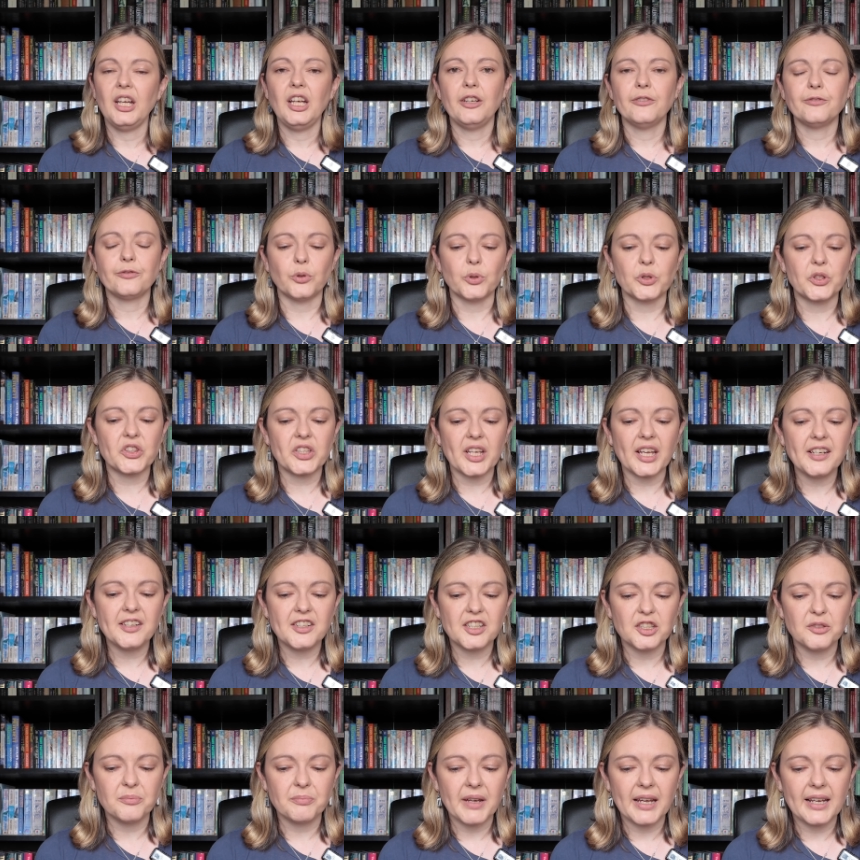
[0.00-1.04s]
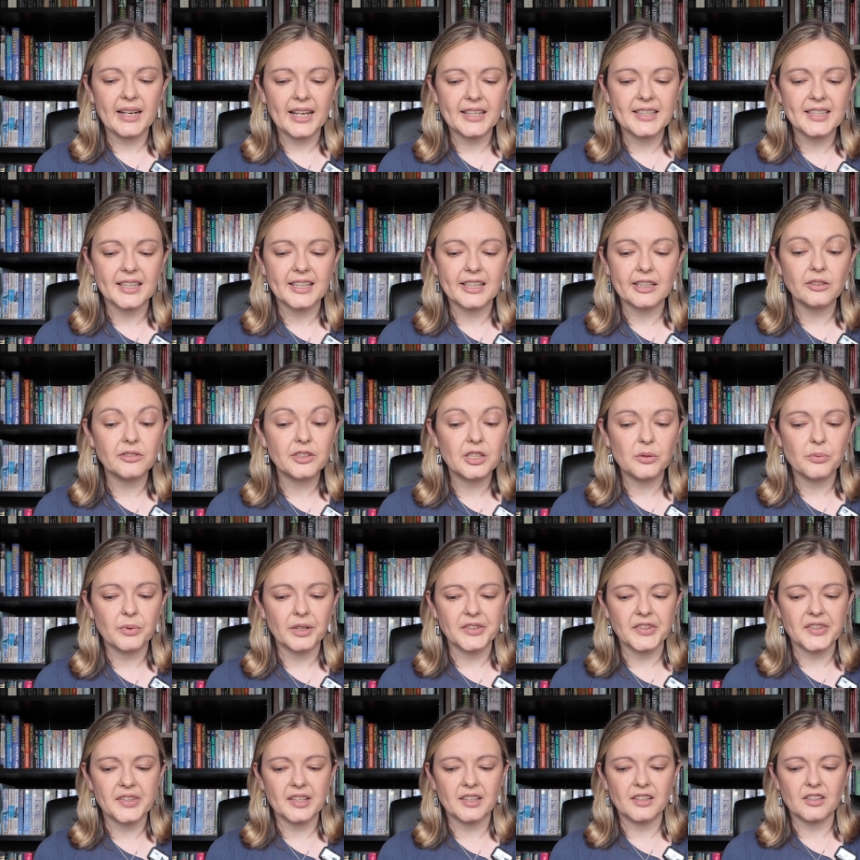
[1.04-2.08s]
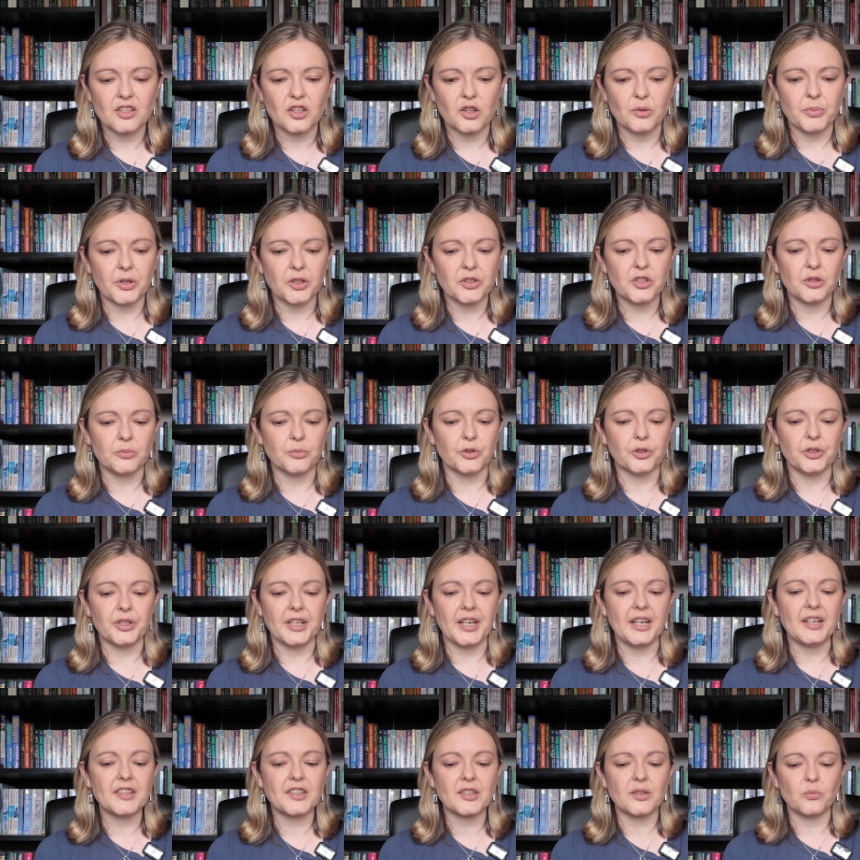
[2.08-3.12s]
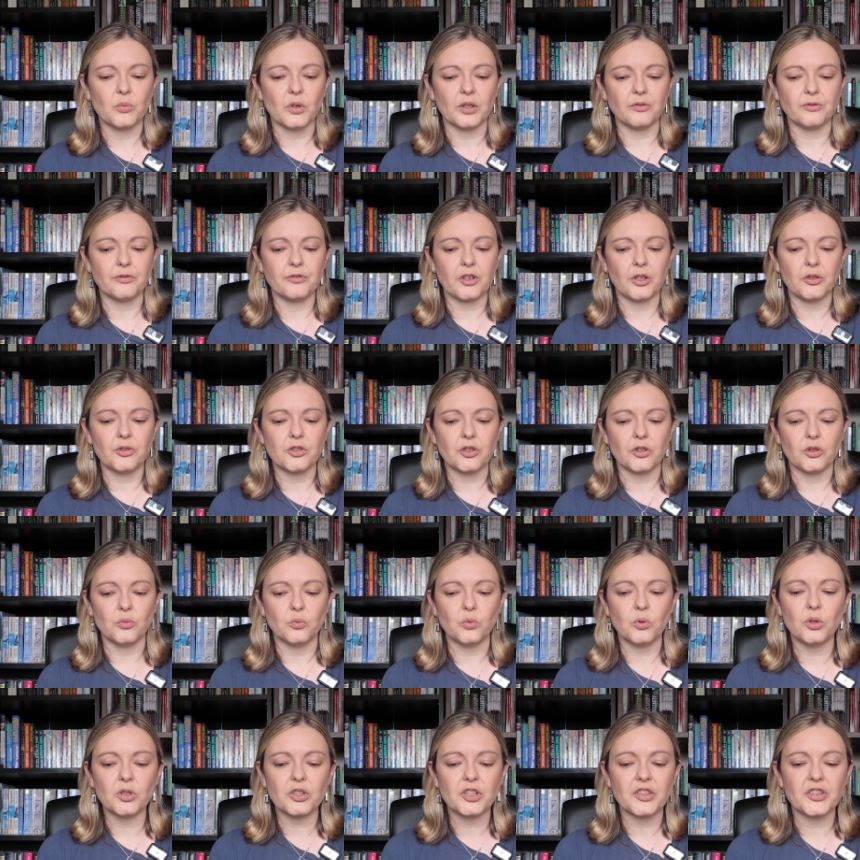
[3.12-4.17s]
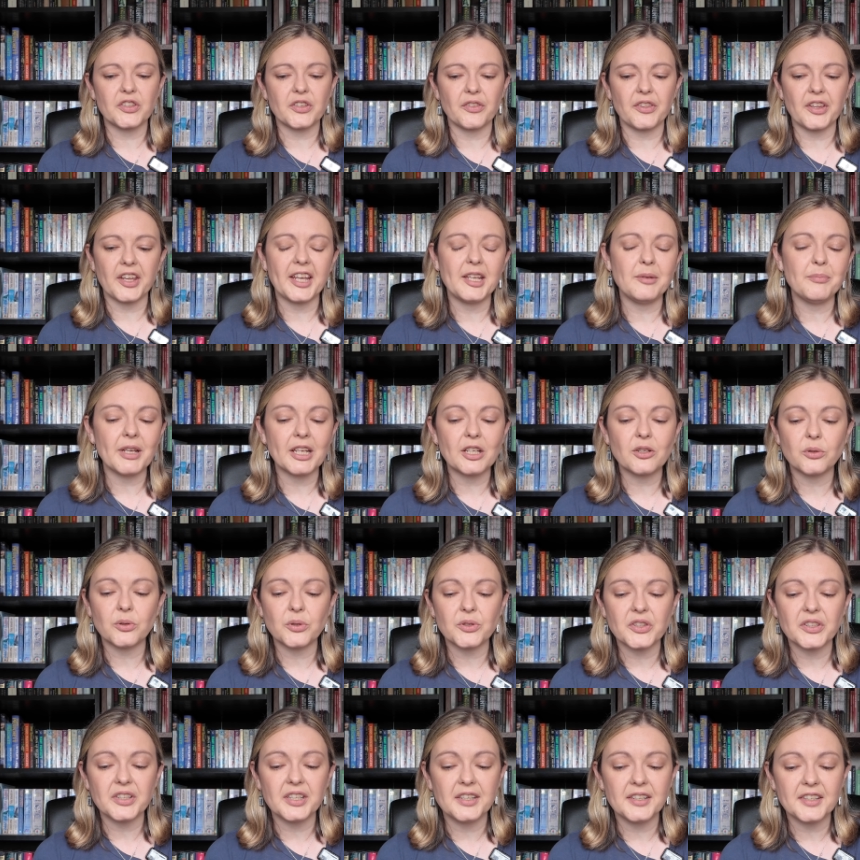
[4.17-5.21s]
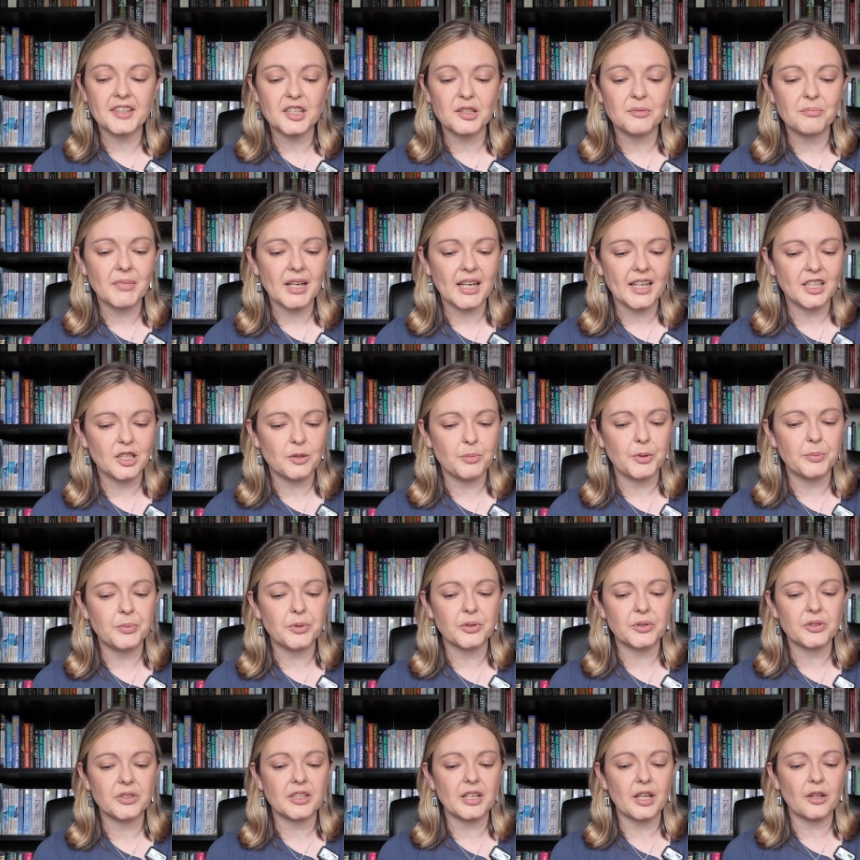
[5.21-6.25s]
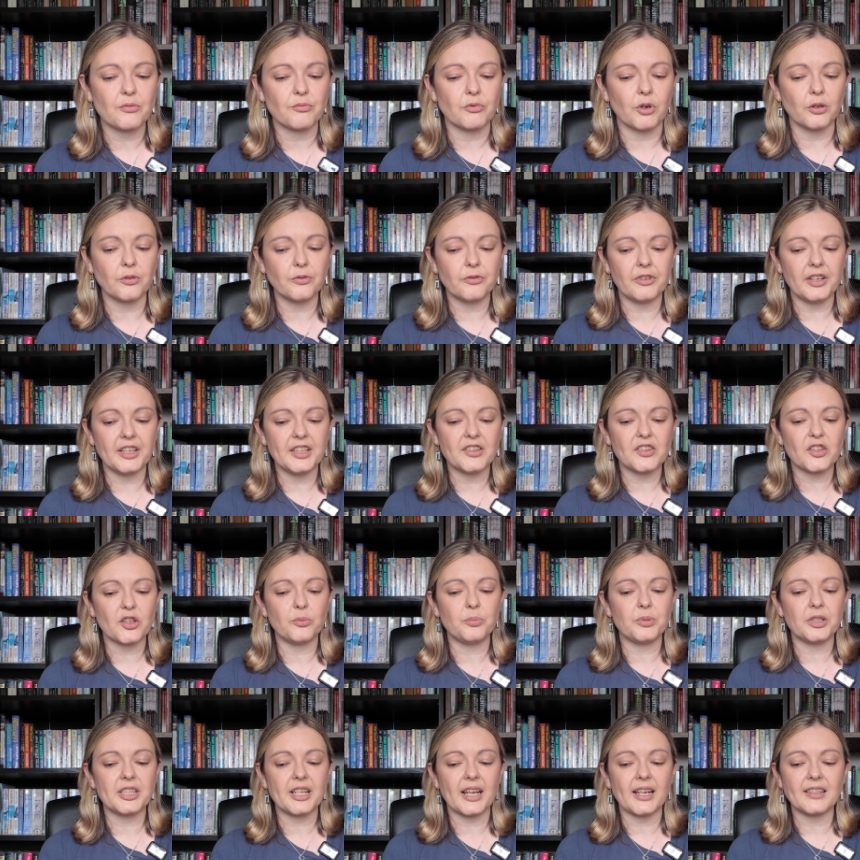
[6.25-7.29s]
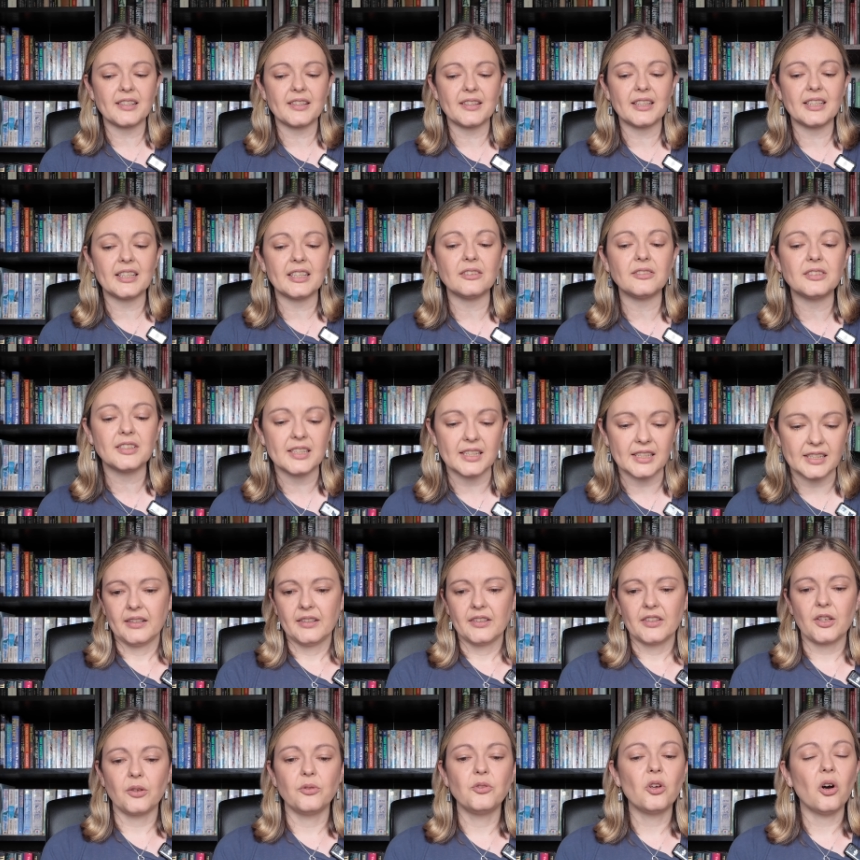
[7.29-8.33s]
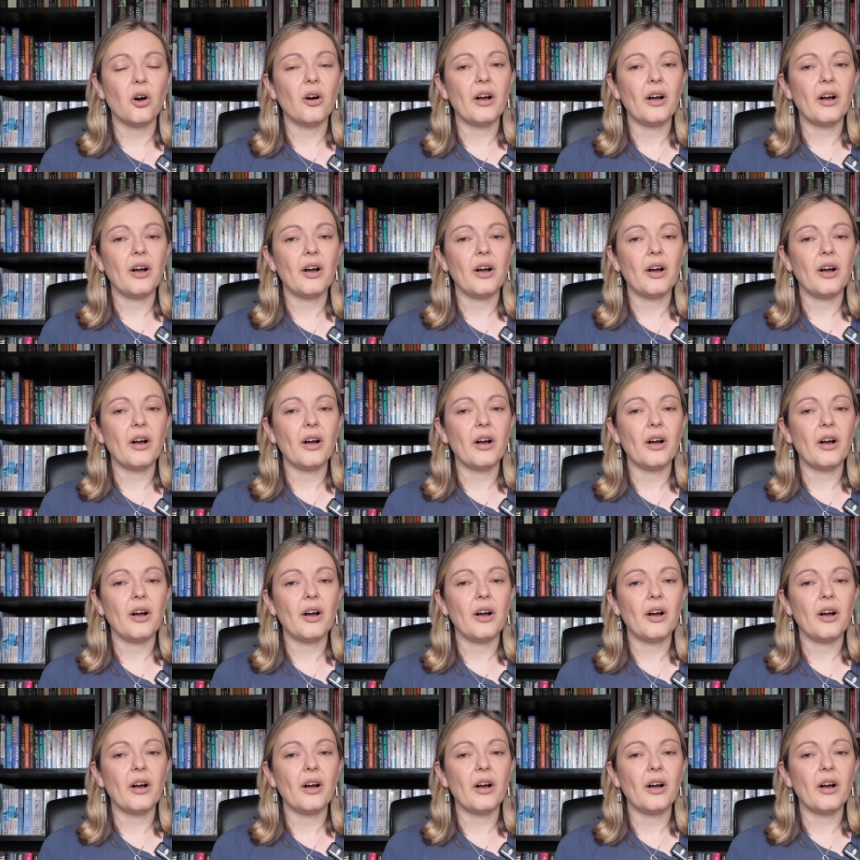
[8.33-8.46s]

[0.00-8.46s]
For Satan may let a guilty one sink to the bottom or an innocent one float on the water, so that he may cause an innocent man to be put to death wrongfully and so protect the guilty. So not